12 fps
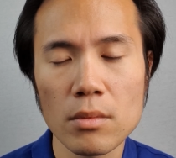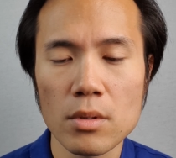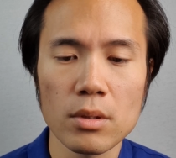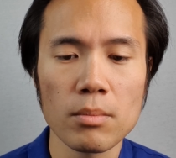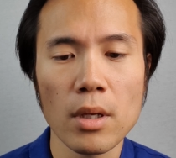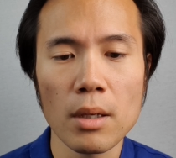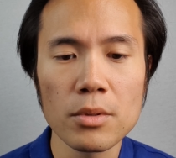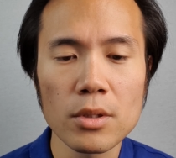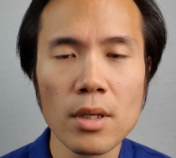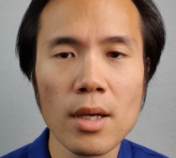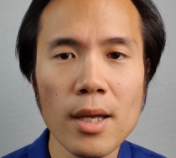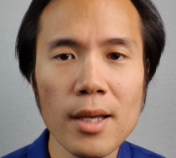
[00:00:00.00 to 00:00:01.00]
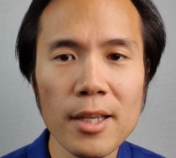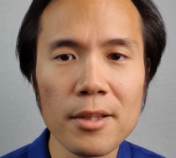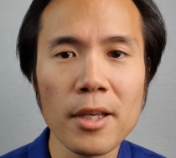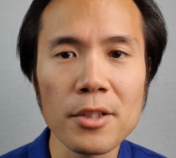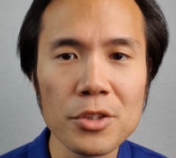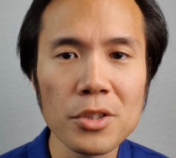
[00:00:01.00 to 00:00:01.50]
Sometimes it
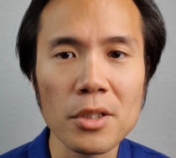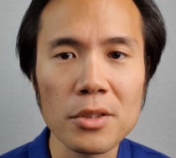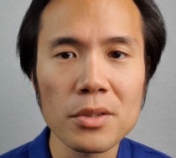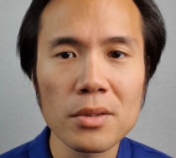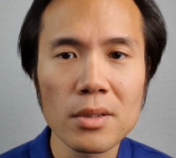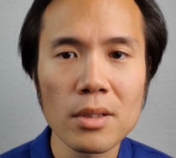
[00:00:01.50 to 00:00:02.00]
takes 6.